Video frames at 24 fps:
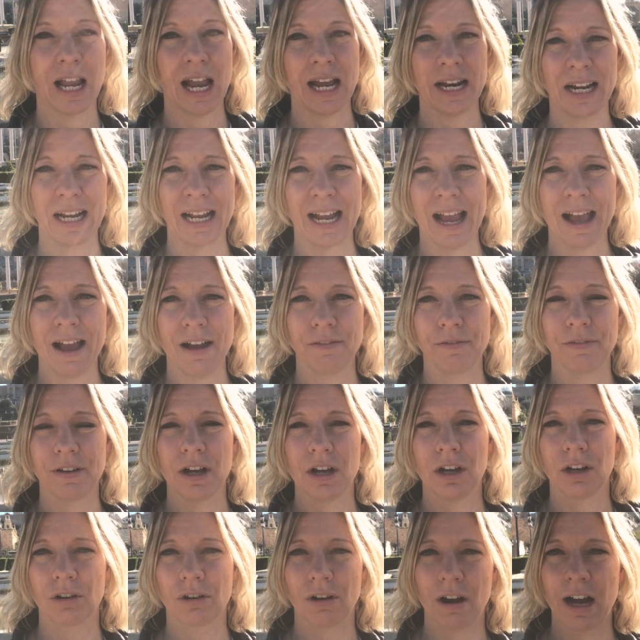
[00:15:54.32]
And I have
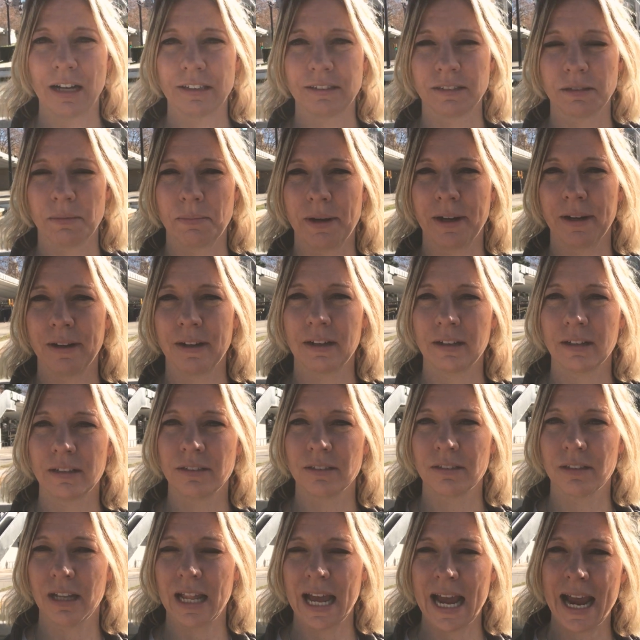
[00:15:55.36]
crossed
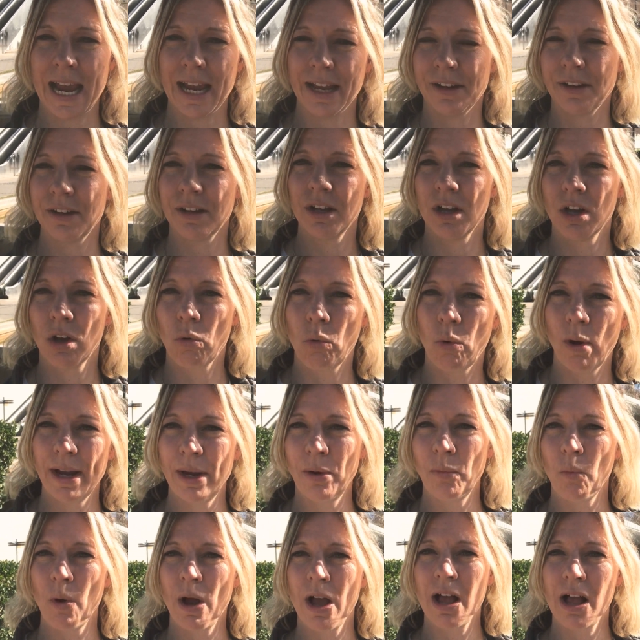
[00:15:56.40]
America's land
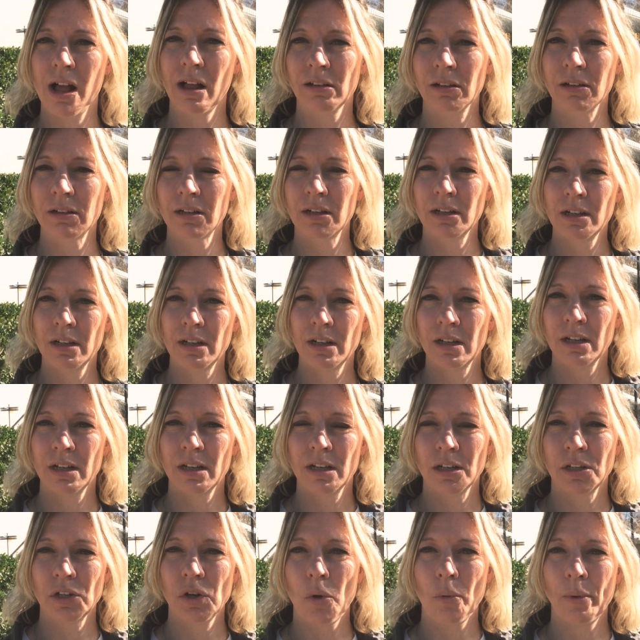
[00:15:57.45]
quite well,
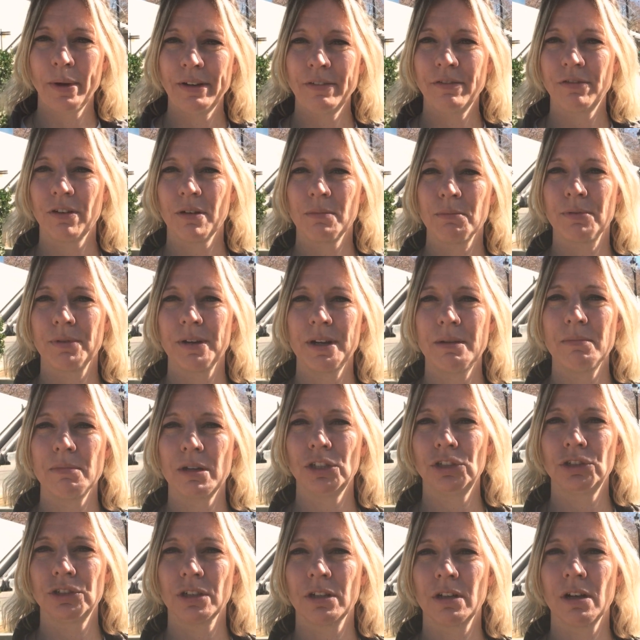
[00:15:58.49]
going from pretty
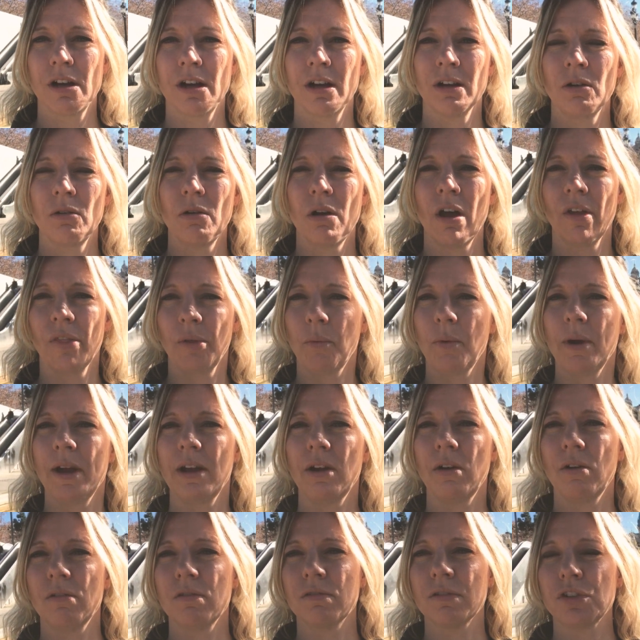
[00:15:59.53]
much Chicago all the
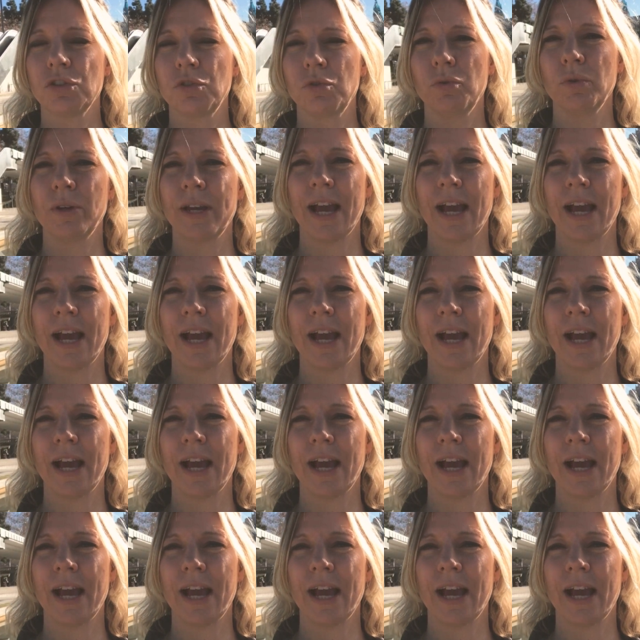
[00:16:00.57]
way over to